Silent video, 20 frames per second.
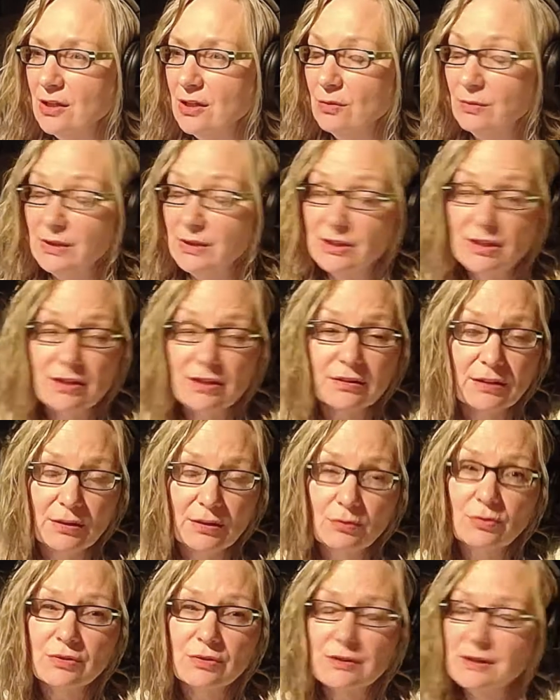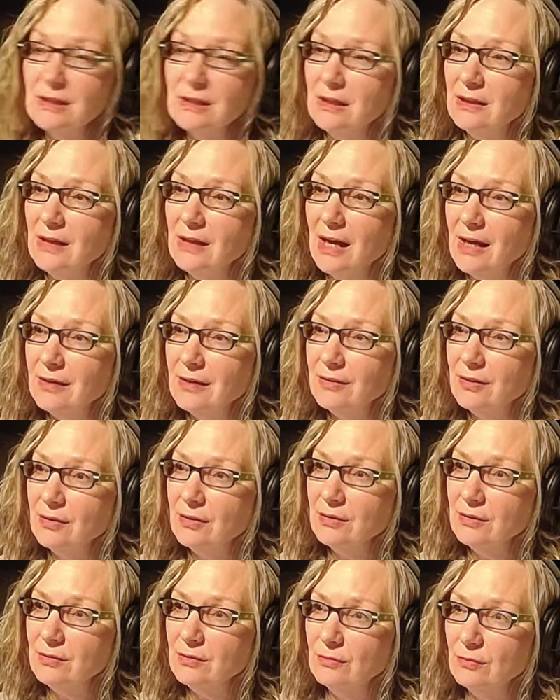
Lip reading: we certainly would see that